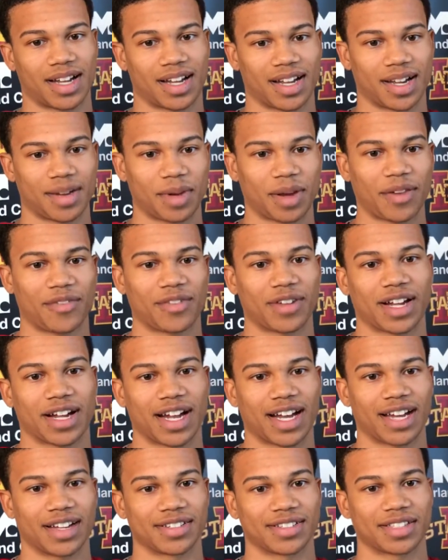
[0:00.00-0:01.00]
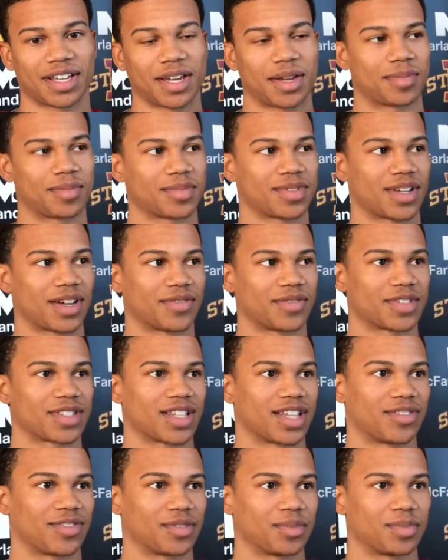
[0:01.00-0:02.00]
I mean, I feel like I had the same toughness
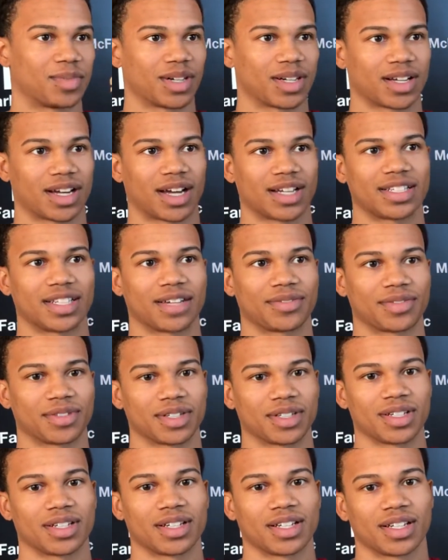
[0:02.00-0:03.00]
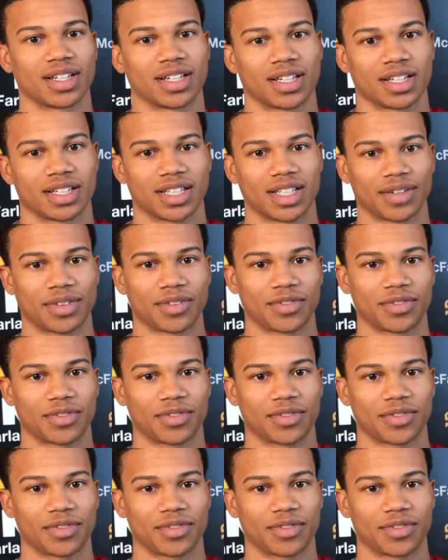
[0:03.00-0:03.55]
level, but I definitely feel